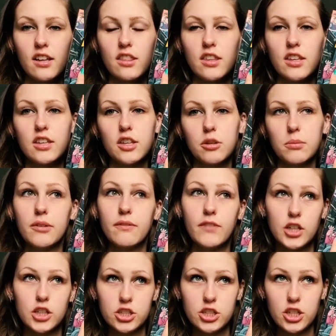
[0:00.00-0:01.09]
the human
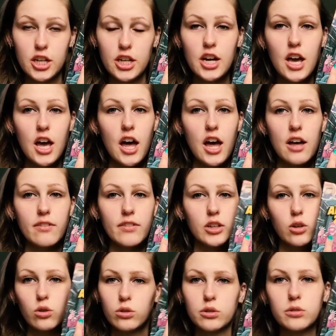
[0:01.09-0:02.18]
version of a
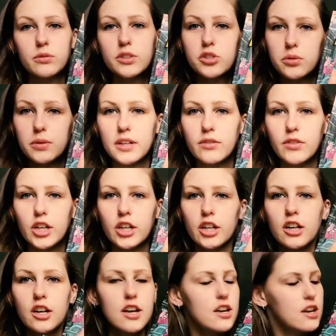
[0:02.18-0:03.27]
golden retriever,
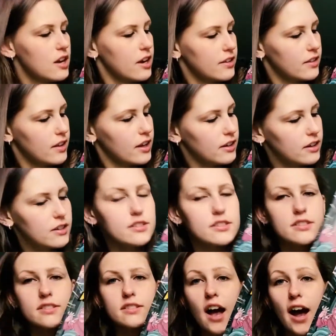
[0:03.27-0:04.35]
and then
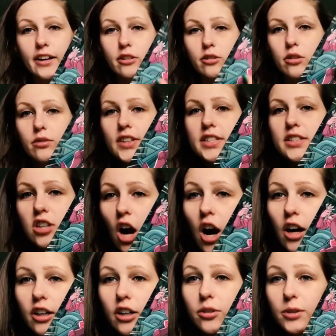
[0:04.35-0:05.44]
I don't know if it's
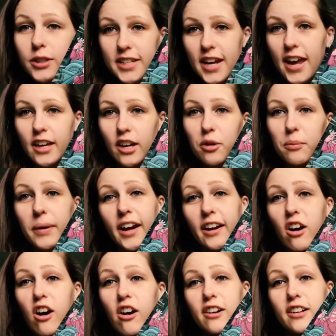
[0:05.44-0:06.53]
Taco or Taco, but I
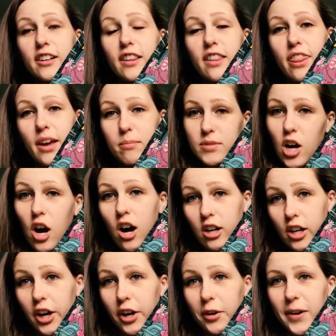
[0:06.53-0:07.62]
call them
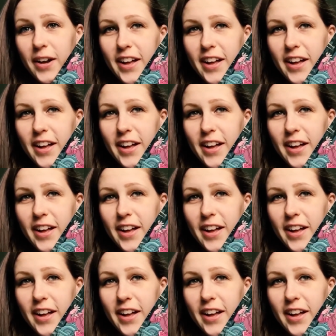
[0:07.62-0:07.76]
Taco.